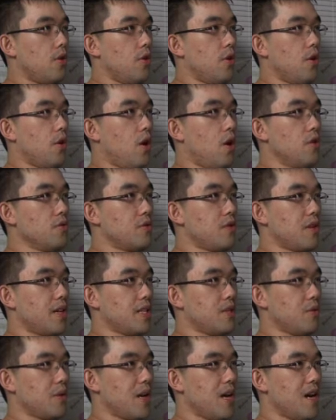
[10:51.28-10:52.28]
No, oh, so
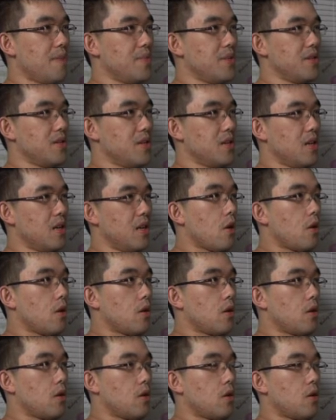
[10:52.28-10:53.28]
that's what happens.
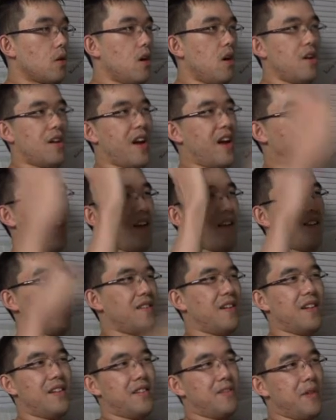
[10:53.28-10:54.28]
Okay,
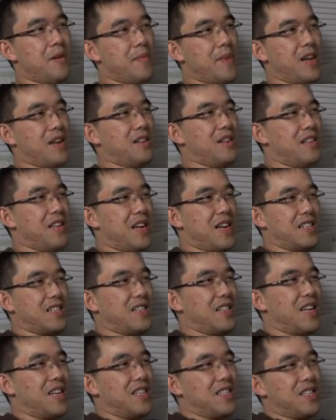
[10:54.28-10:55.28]
uh, we made it to the
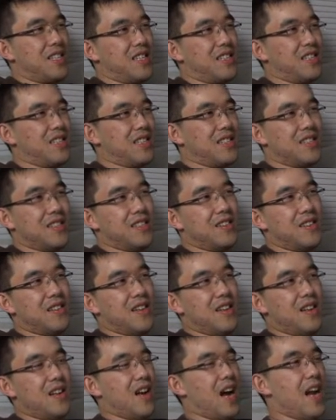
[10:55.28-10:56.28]
exit. That's, that's...
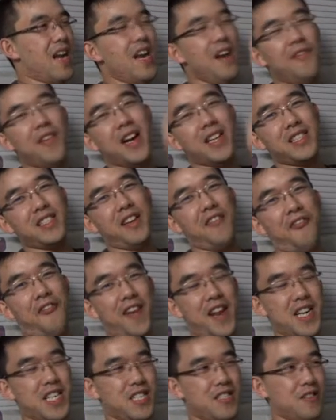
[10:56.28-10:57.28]
I never actually
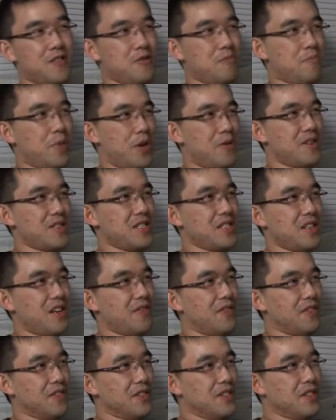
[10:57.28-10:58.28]
finished those bonus
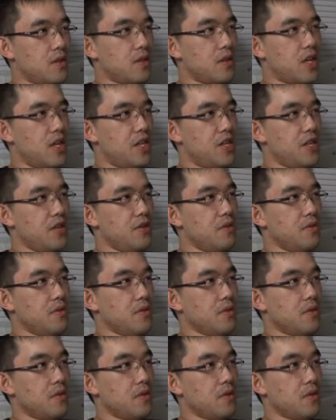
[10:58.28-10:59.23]
levels. Continue.